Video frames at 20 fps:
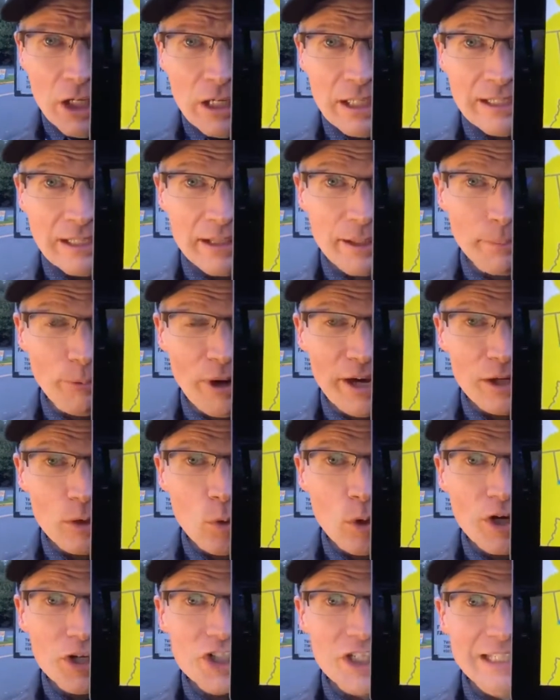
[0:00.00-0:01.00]
The bright
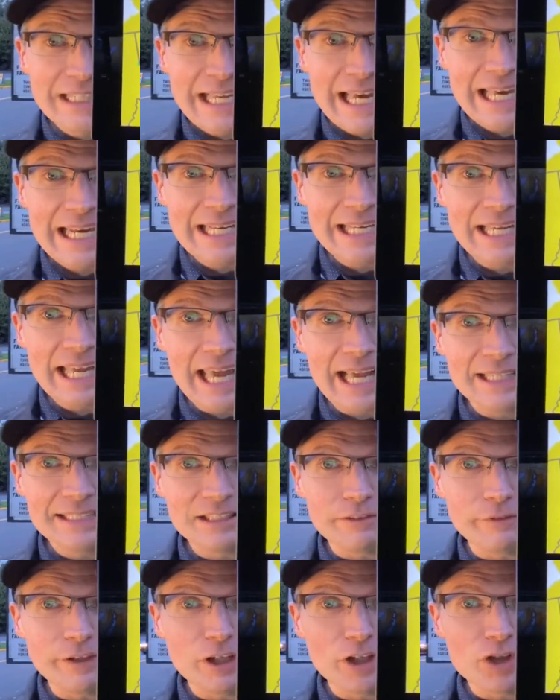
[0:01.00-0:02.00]
orange indicating a
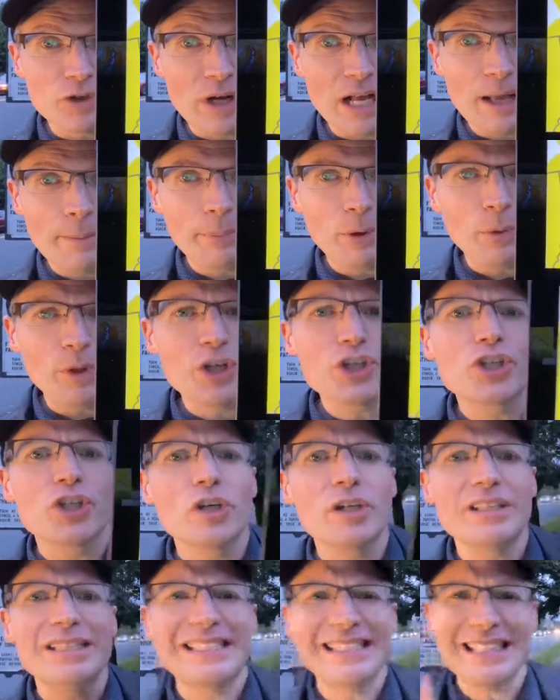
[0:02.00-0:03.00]
severe drought, but we
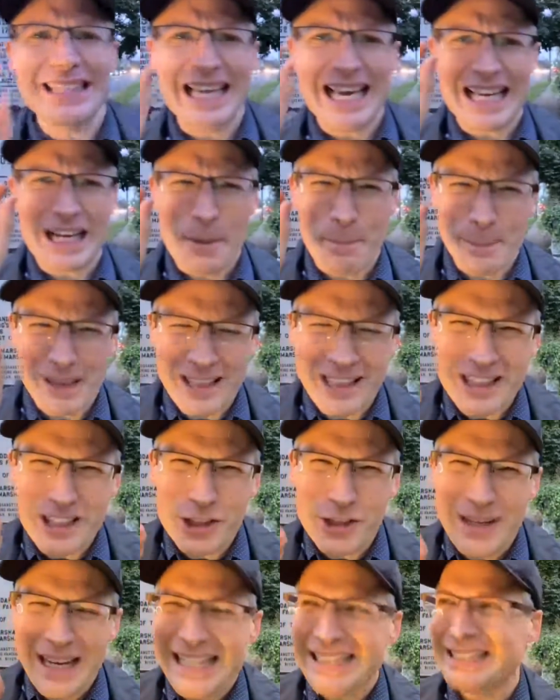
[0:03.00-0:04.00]
should see that
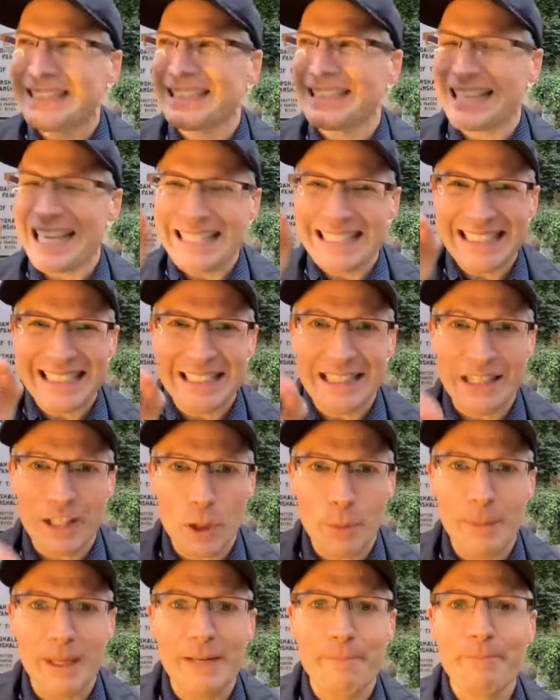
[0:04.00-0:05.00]
ameliorate or lessen a
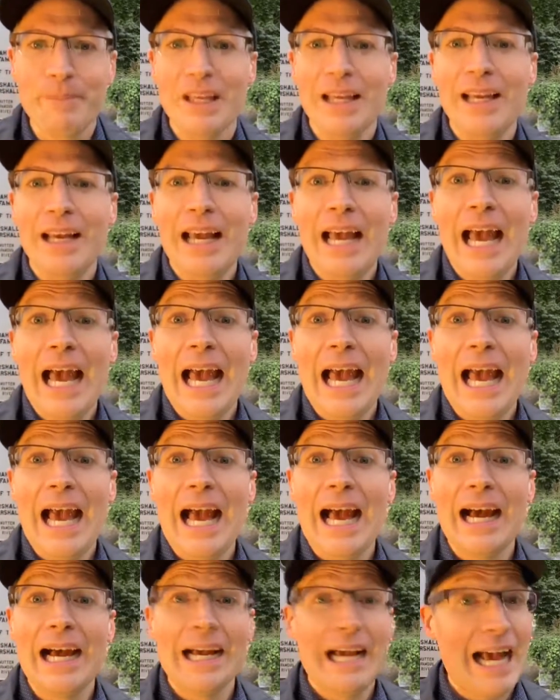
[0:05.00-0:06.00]
little bit
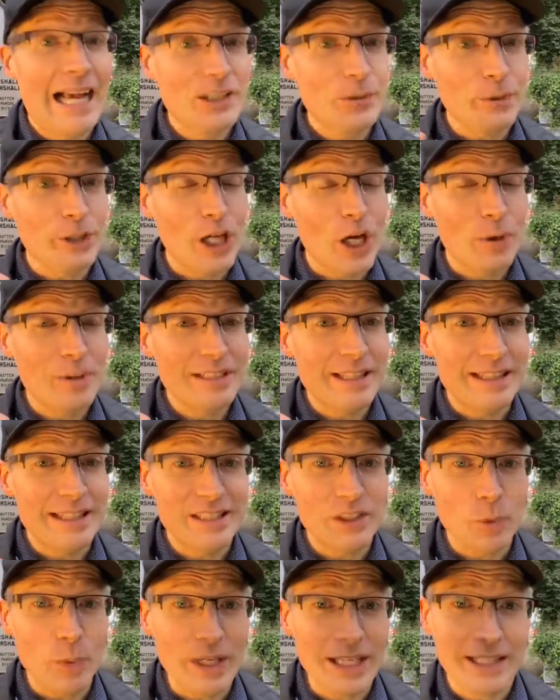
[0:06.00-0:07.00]
as we go into
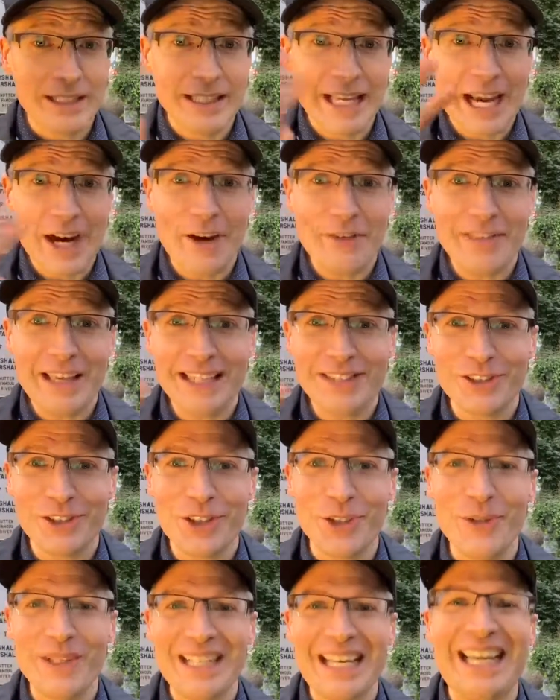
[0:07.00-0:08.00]
this week. Karen, thanks for
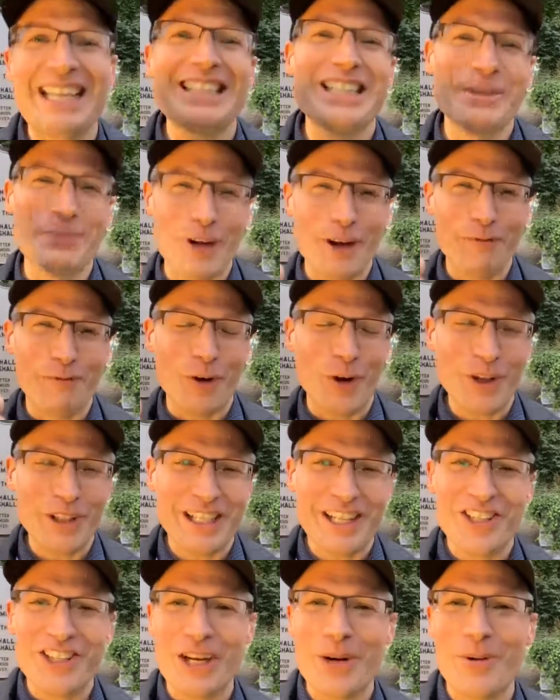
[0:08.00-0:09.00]
tuning in. Come on,
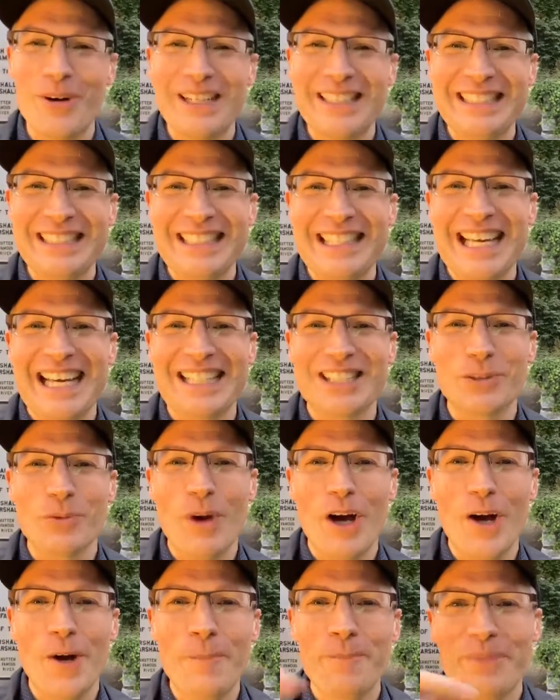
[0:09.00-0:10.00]
foliage. I want to see that as
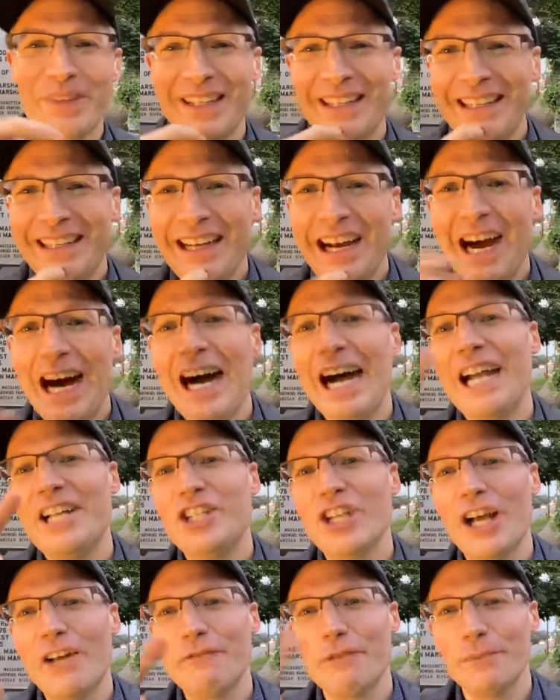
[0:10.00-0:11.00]
well. Hi,
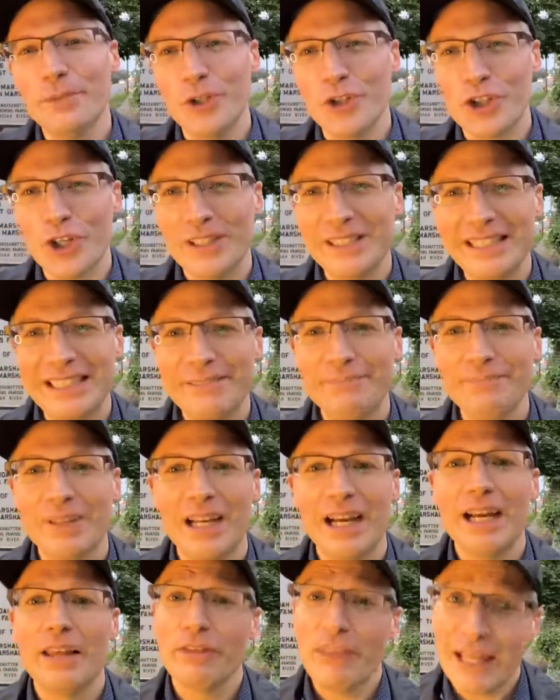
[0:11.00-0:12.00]
John from New Jersey.
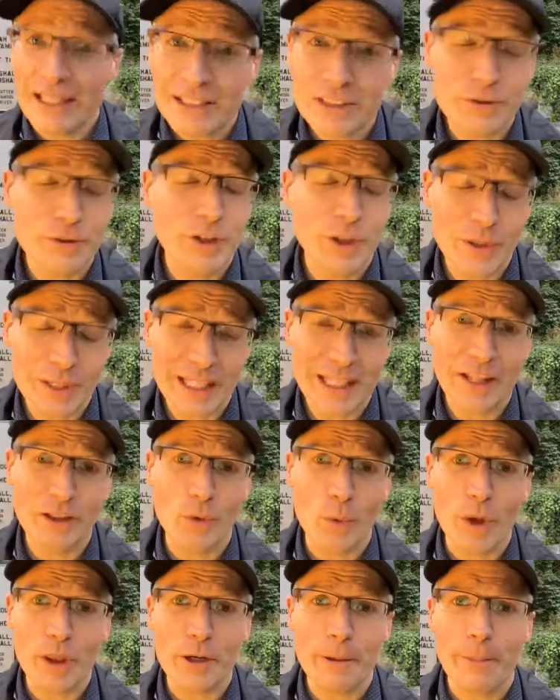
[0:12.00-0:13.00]
Thanks for tuning in on
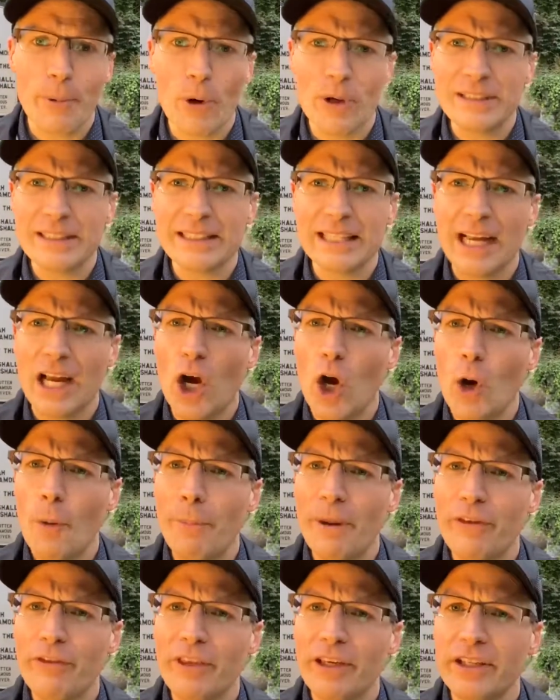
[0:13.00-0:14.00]
the weather reports. And
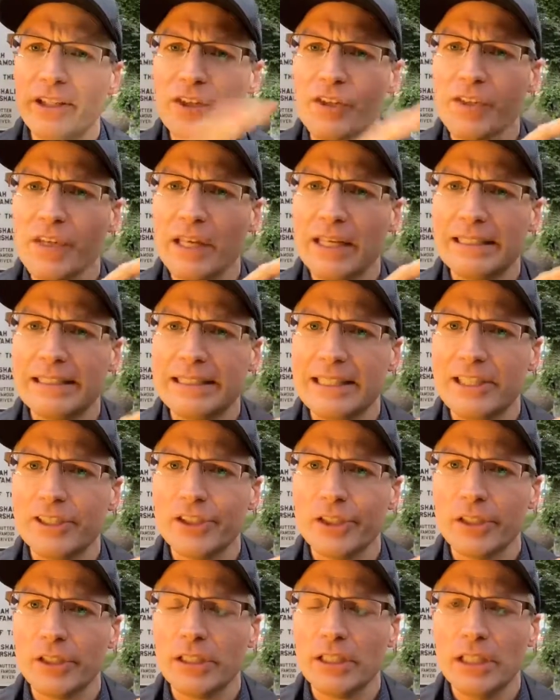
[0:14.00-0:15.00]
I think your son is an
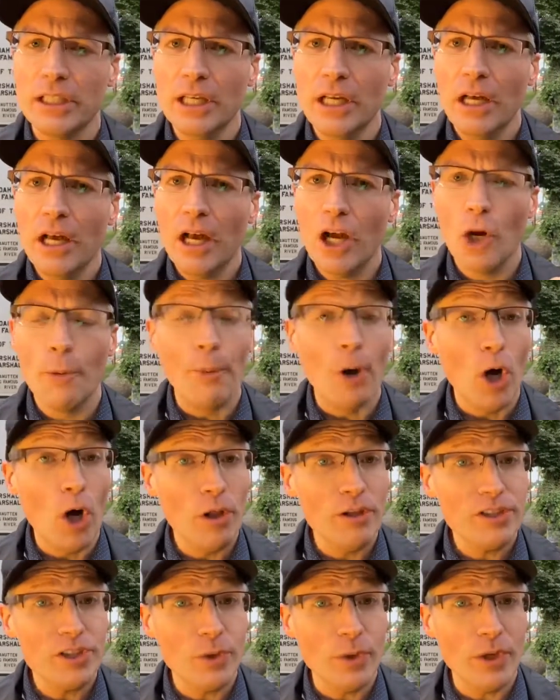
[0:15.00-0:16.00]
intern. I hope
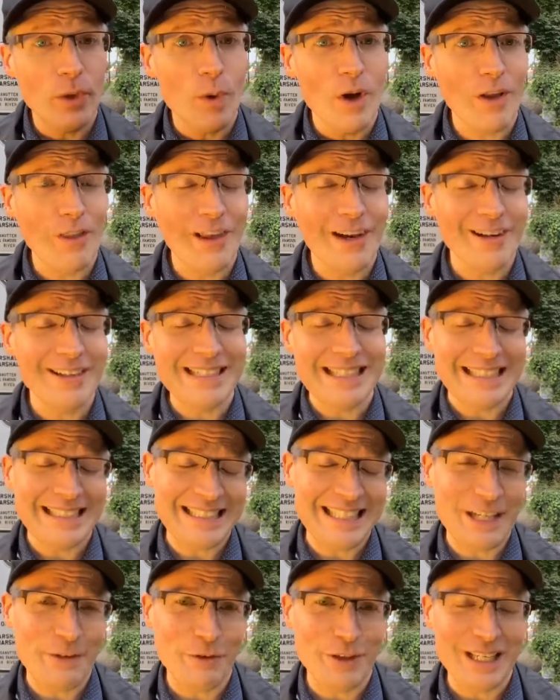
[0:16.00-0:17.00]
all is doing well there in
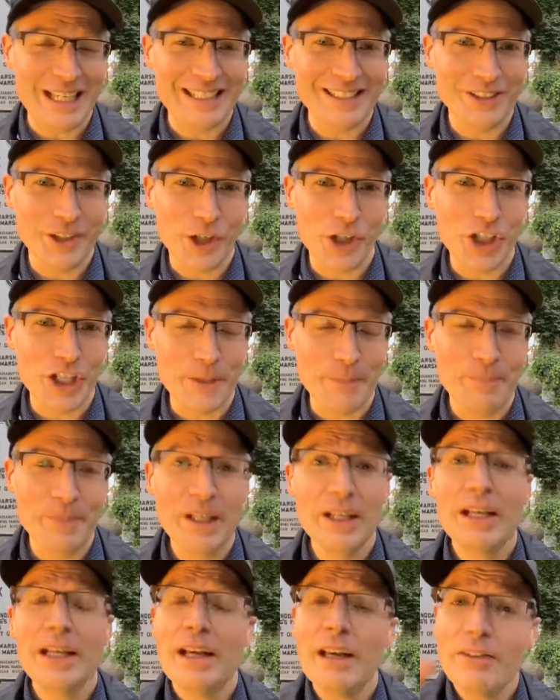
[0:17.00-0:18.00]
DC for the internship.
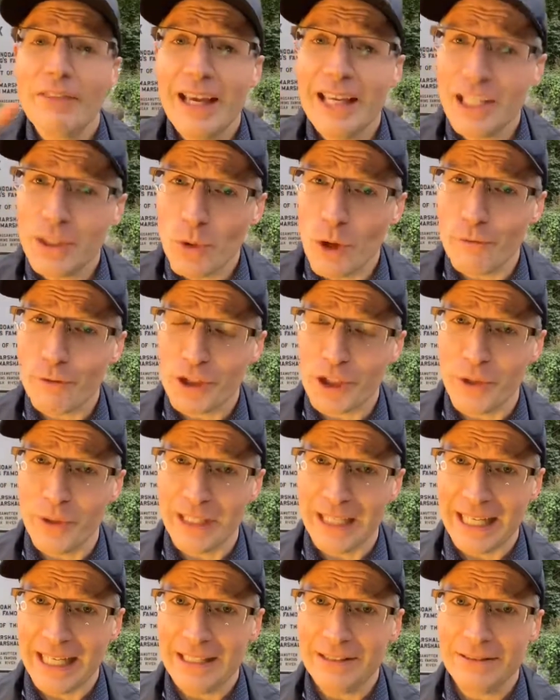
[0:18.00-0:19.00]
Thank you all for
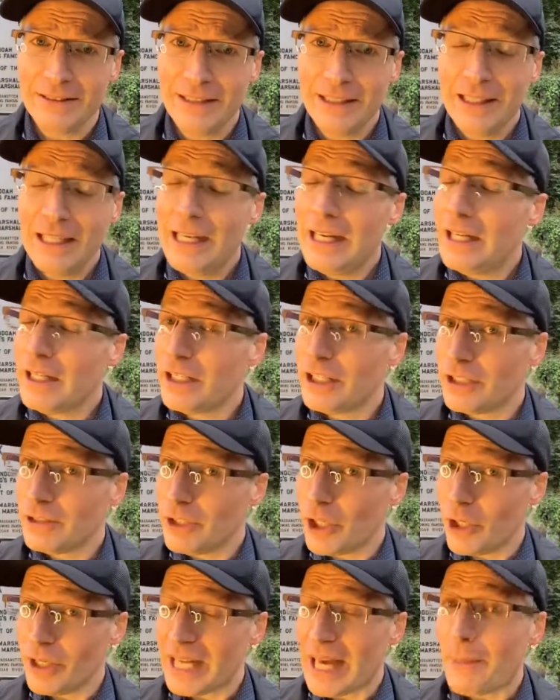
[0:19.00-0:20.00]
tuning in.
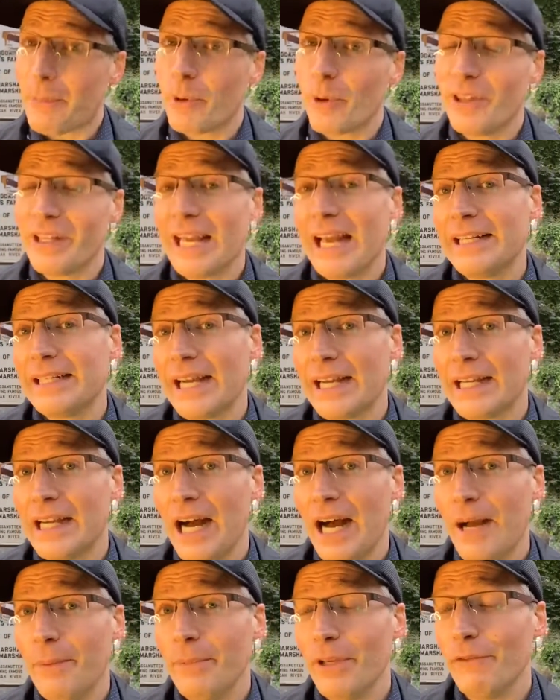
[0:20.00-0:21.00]
Go to
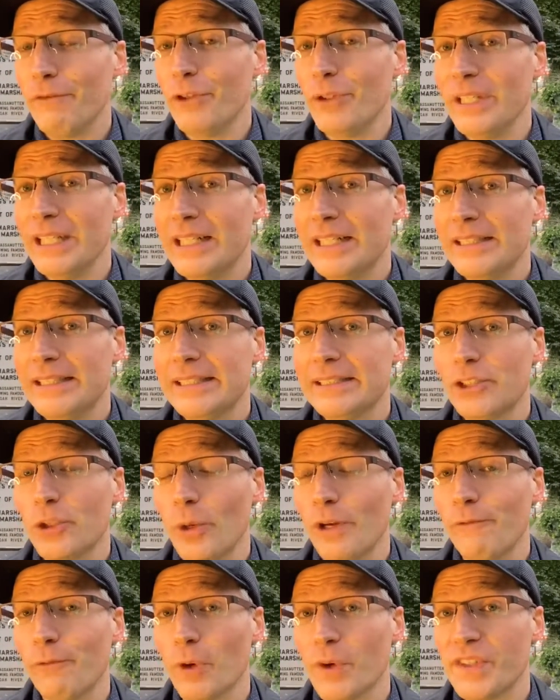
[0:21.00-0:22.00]
capitalweathergang.com if you need us
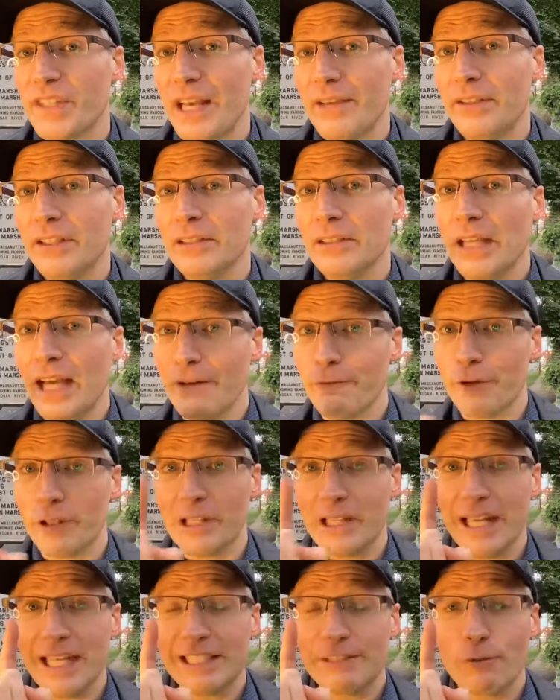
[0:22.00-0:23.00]
24/7. And for
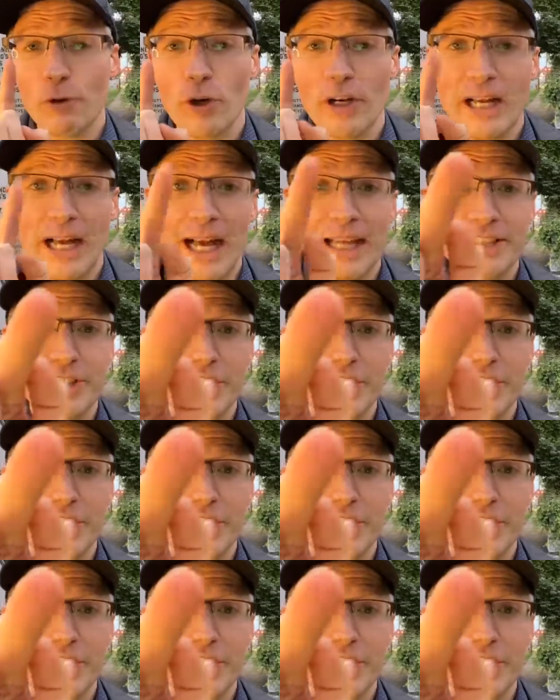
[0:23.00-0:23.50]
the latest forecast, you